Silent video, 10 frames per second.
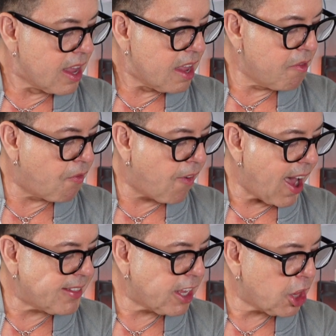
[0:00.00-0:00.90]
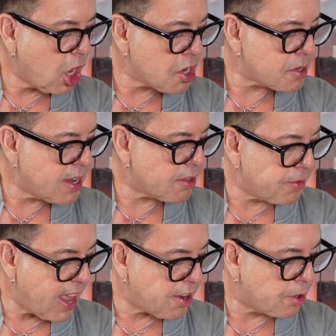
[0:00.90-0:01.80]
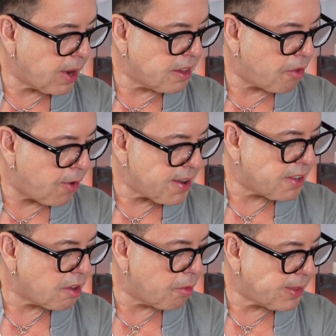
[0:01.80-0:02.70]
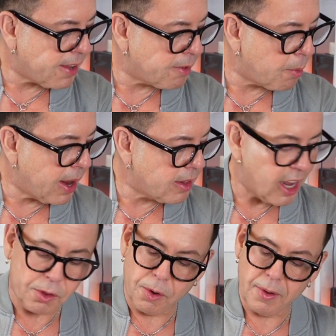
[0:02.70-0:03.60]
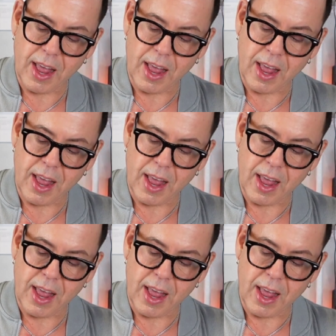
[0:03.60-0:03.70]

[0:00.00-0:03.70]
Invite the lushnessof nature and the freshness of desert rain into your